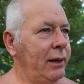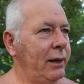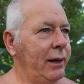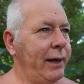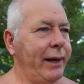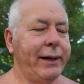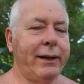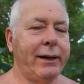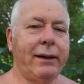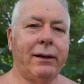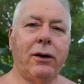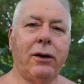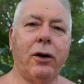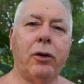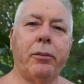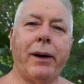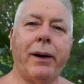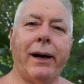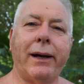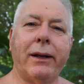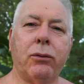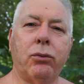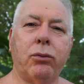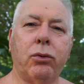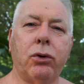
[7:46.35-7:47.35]
and go
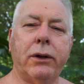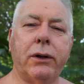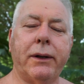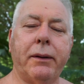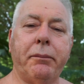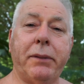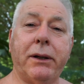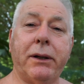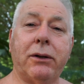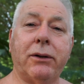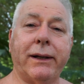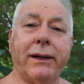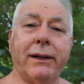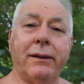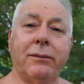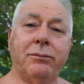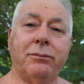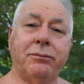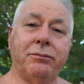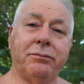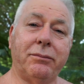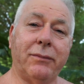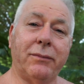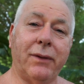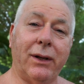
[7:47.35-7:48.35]
buy the wood and build it,
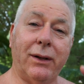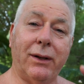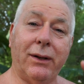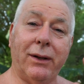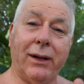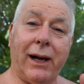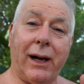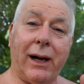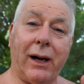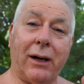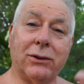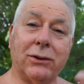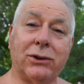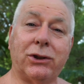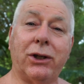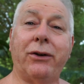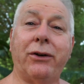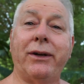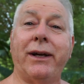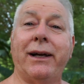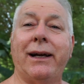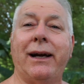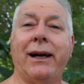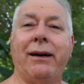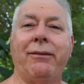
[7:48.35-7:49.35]
I'll show
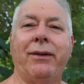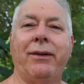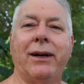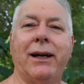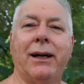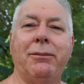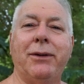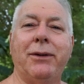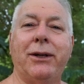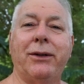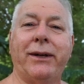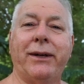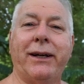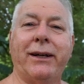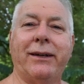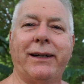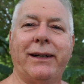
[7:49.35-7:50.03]
you what I'm doing.